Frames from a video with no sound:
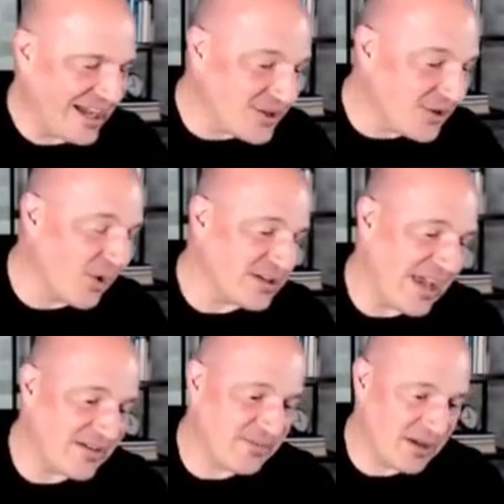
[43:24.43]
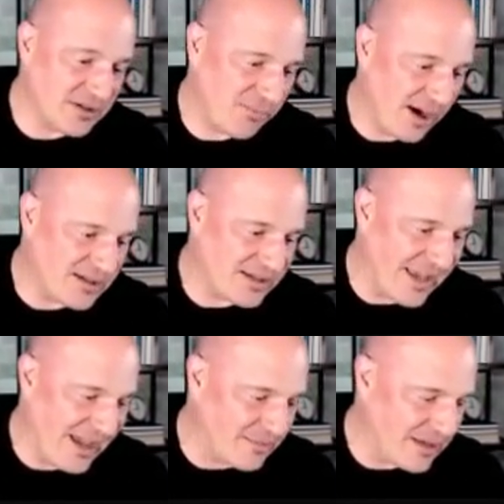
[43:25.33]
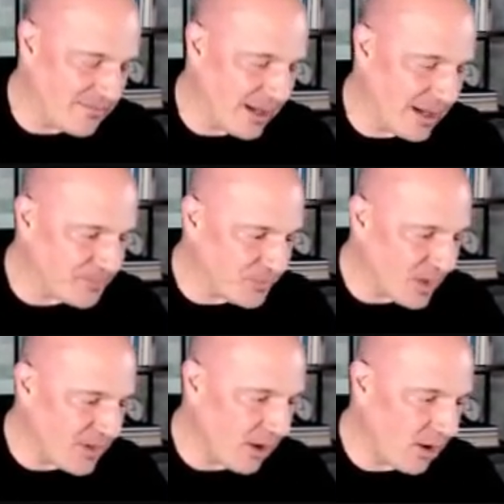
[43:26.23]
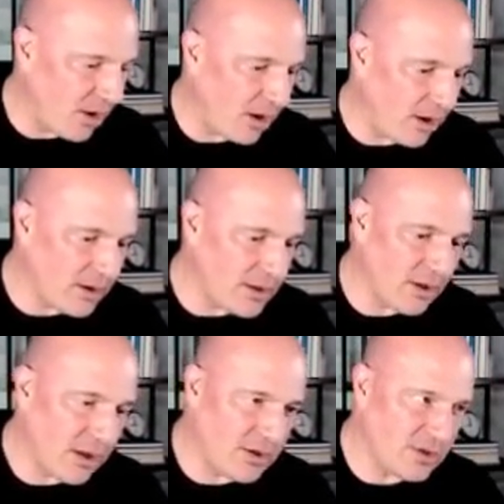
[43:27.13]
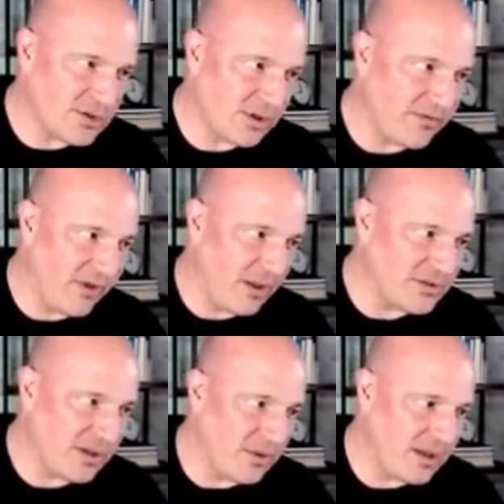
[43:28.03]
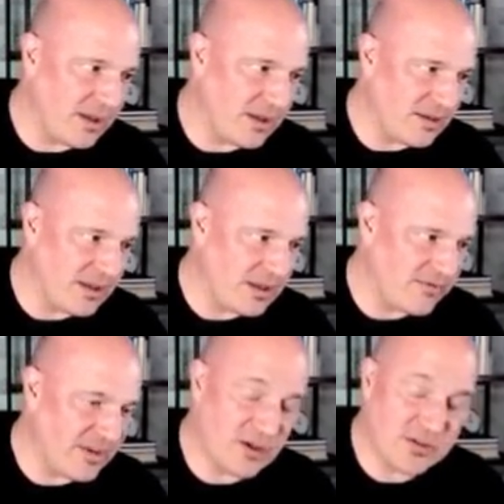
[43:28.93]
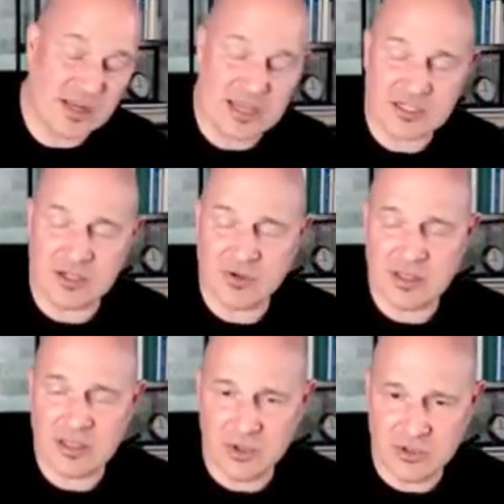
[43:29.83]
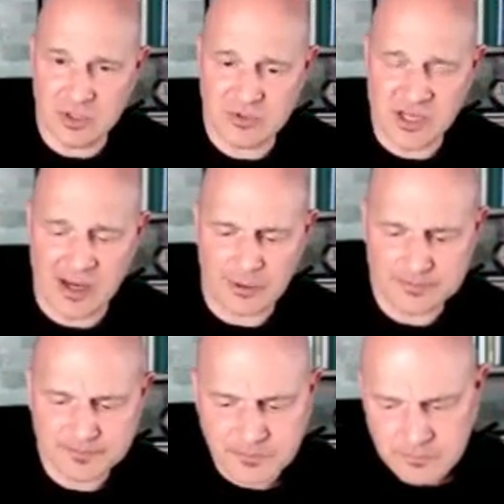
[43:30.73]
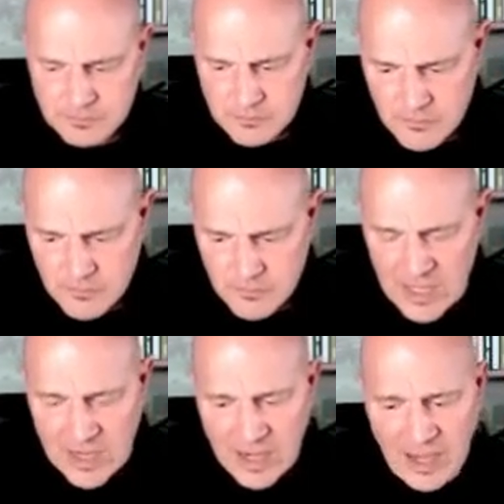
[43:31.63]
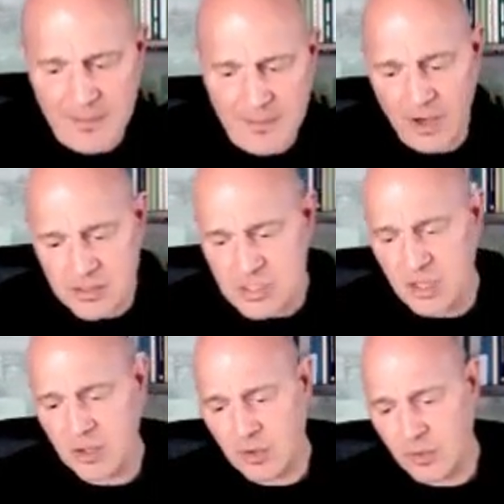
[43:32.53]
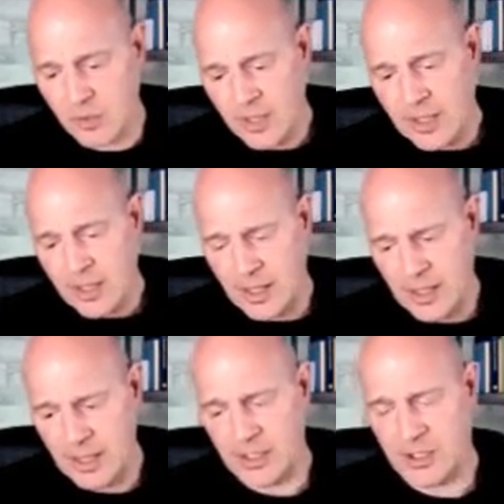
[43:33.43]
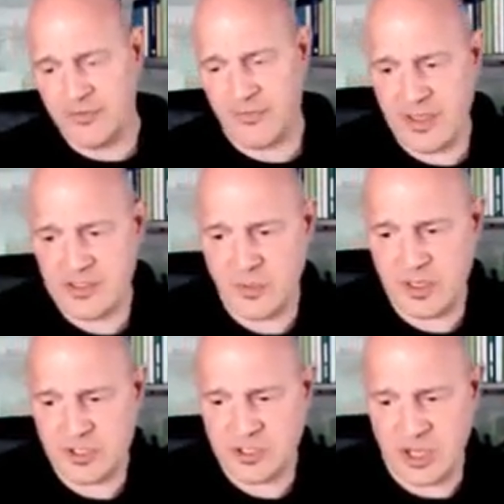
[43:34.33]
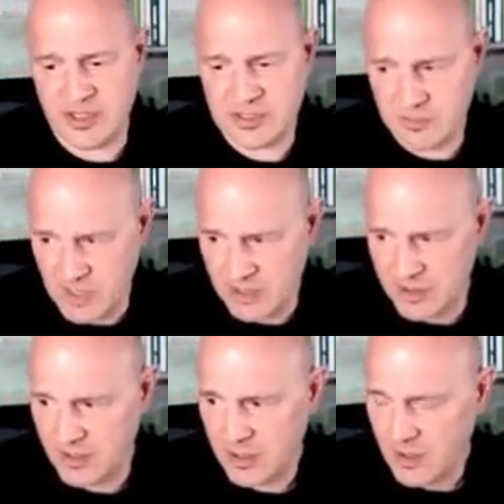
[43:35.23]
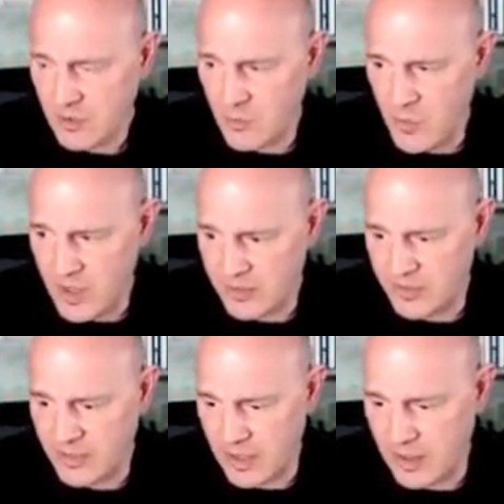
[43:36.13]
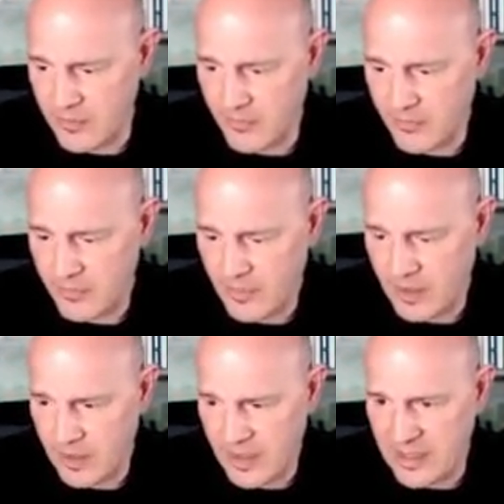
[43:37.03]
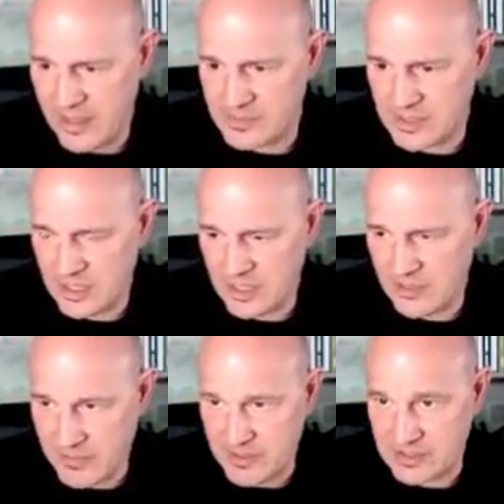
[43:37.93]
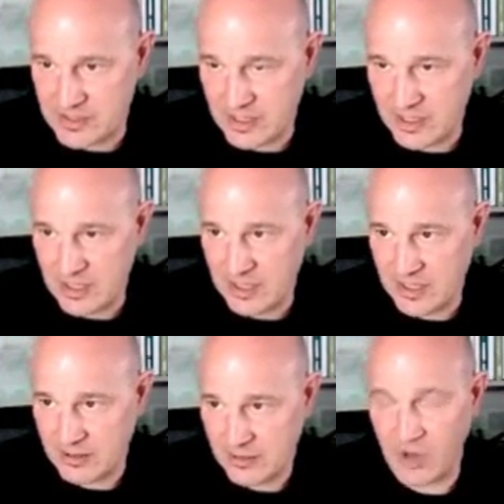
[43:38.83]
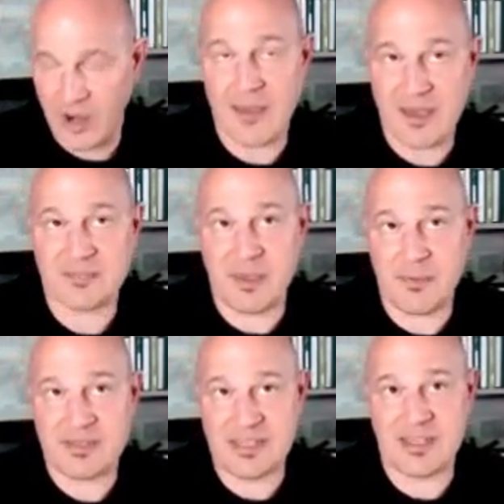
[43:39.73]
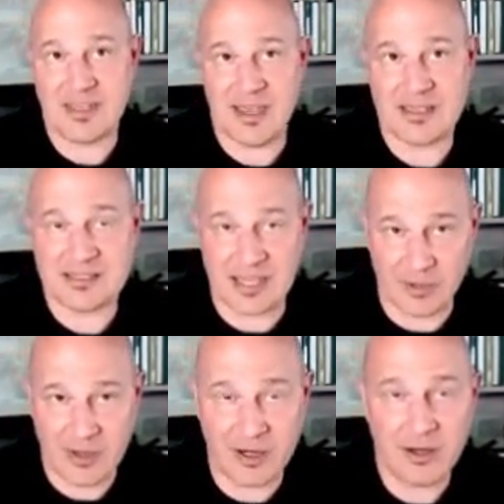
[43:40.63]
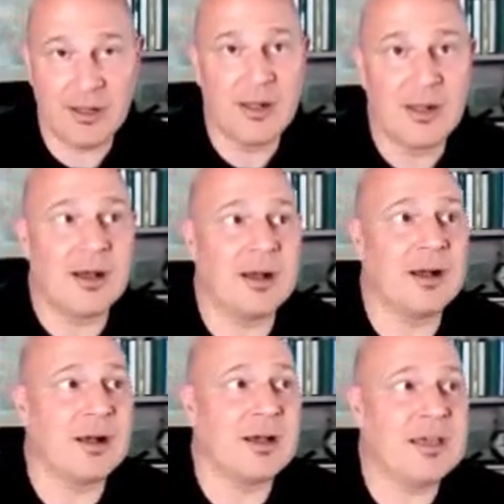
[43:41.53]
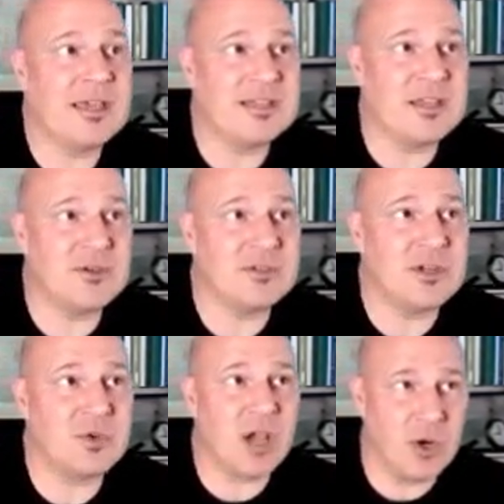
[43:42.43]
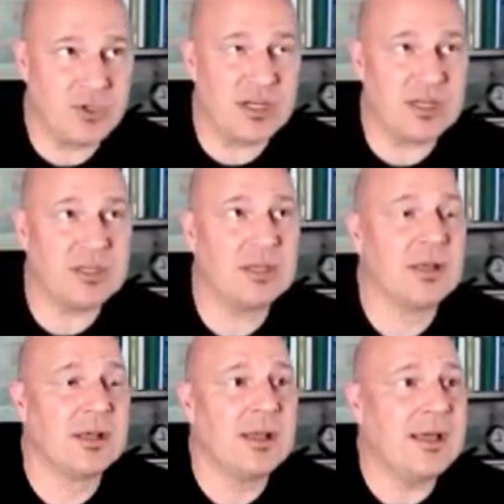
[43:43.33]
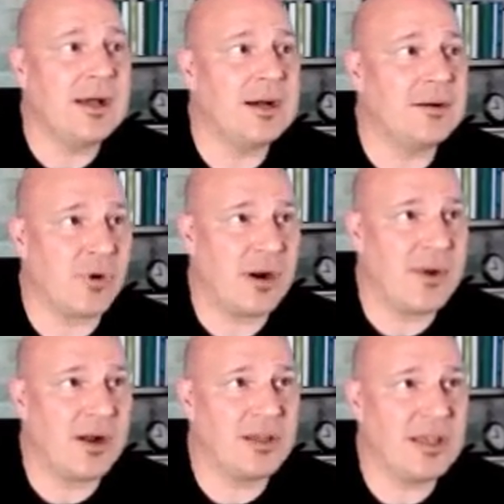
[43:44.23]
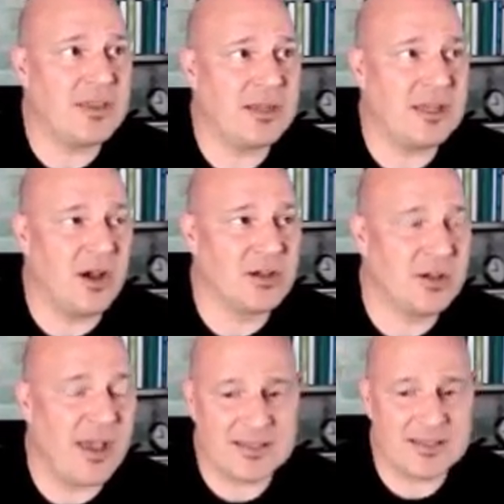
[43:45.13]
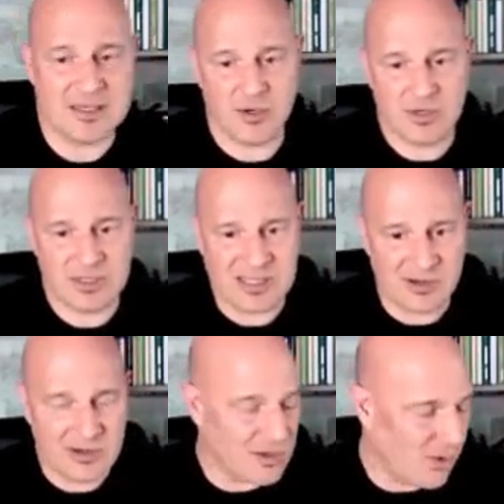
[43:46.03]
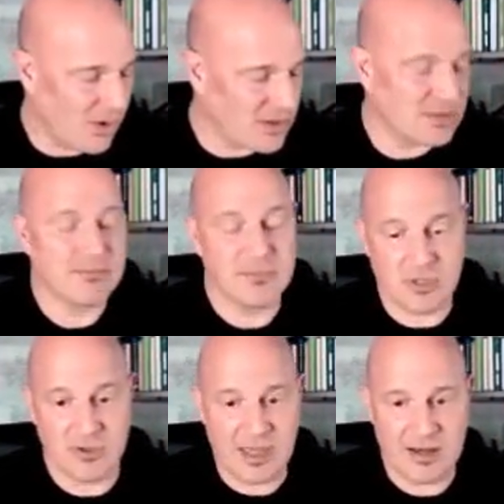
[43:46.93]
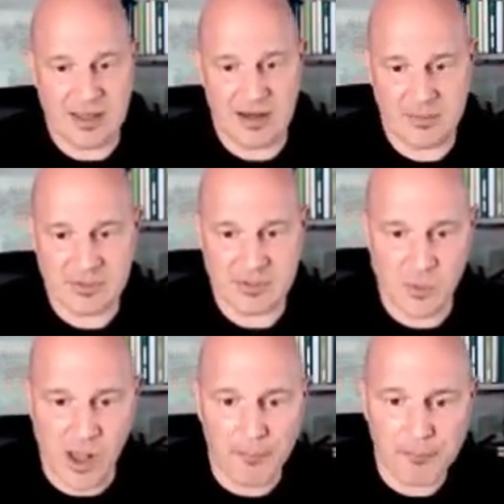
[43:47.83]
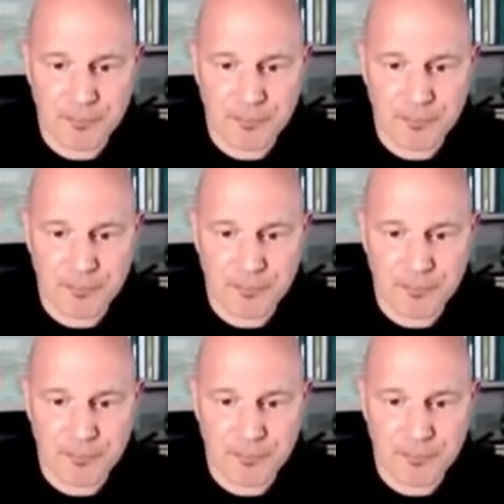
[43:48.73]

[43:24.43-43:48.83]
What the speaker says: do, of course, have Sponsored Products Academy, but there are, you can certainly follow some of the videos that I do in the YouTube channel. I am also good friends with Sean Smith with AMZ PPC or AMS PPC Accelerator. He continues to do coaching primarily, and then he also has his own accelerator course, so that helps as well.